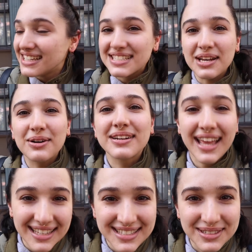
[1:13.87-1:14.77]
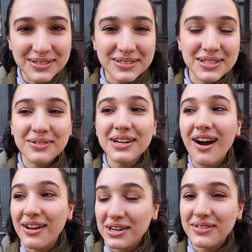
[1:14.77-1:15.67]
So, Casse. So we're
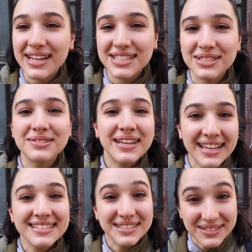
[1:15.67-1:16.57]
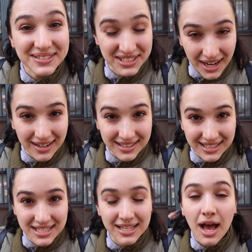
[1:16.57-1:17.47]
on our way to Casse
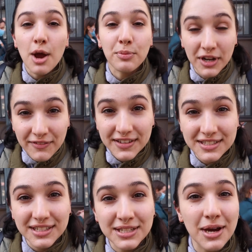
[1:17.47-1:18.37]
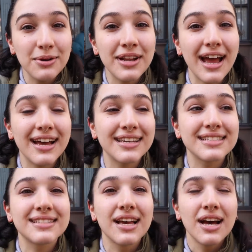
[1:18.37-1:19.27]
chocolates, previously known
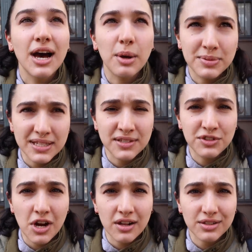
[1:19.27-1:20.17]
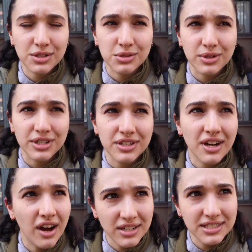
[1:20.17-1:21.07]
as Obsessive Chocolate Disorder.
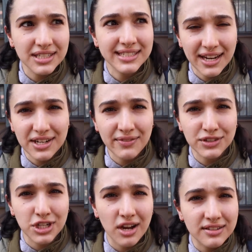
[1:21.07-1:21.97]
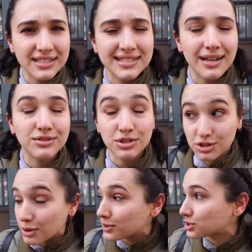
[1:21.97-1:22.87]
Honestly, Daredevil chocolate sounds
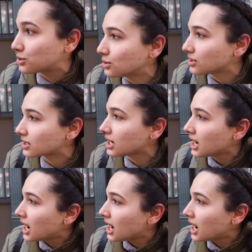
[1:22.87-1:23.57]
so much cooler.